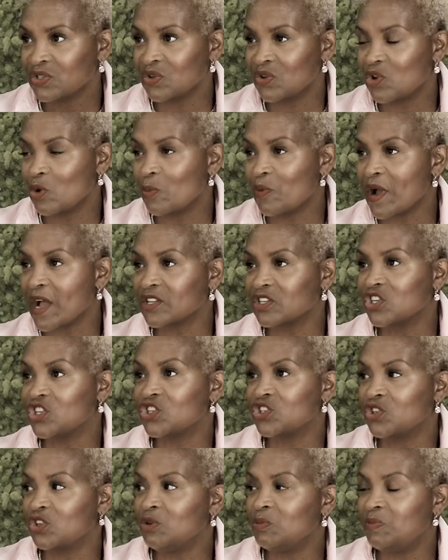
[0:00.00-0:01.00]
So your practice
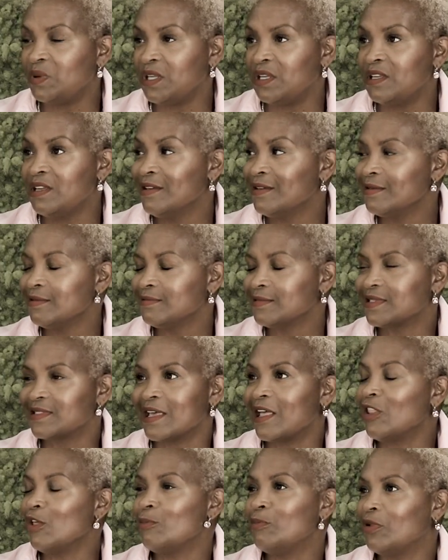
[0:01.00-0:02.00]
should be
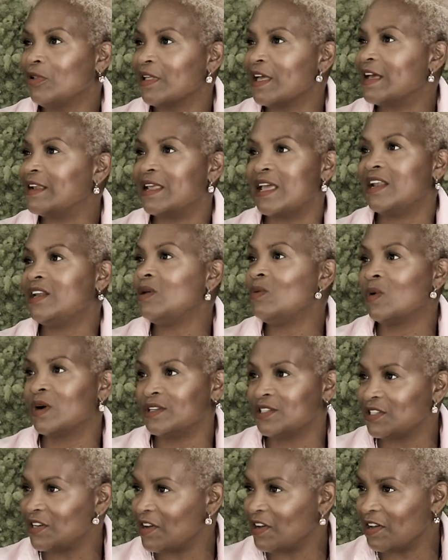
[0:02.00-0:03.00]
sellable at any
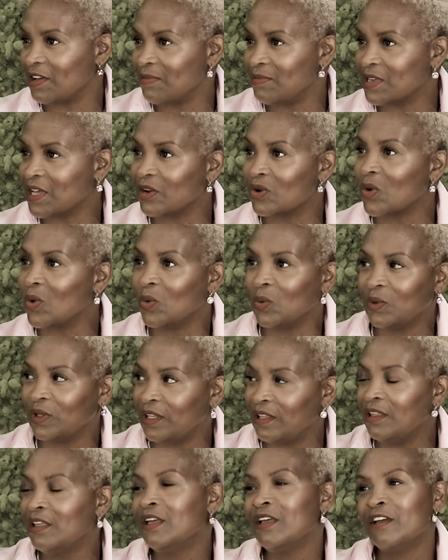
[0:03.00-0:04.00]
one time, not
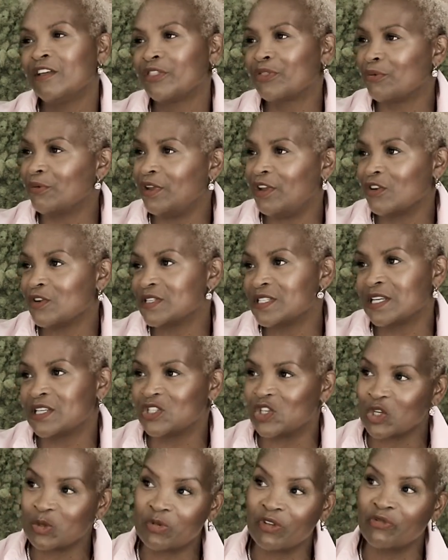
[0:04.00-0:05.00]
only 3 or
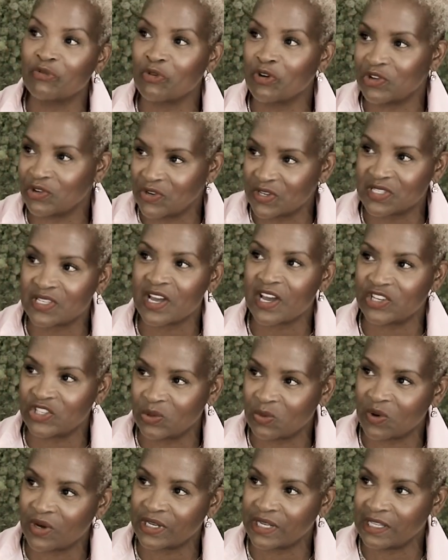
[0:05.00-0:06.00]
6 years before you decide
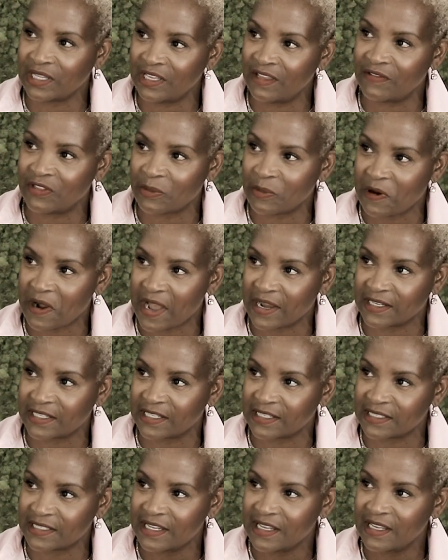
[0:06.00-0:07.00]
you want to leave the
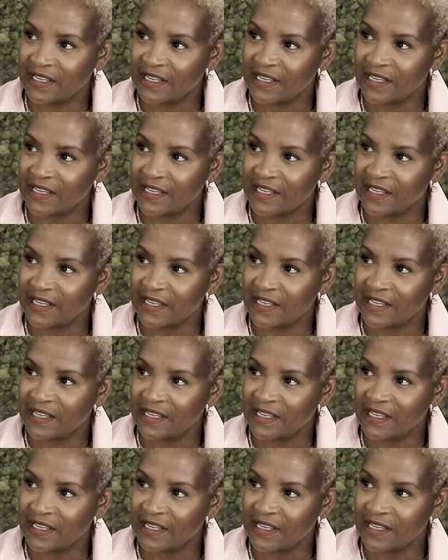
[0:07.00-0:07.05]
practice.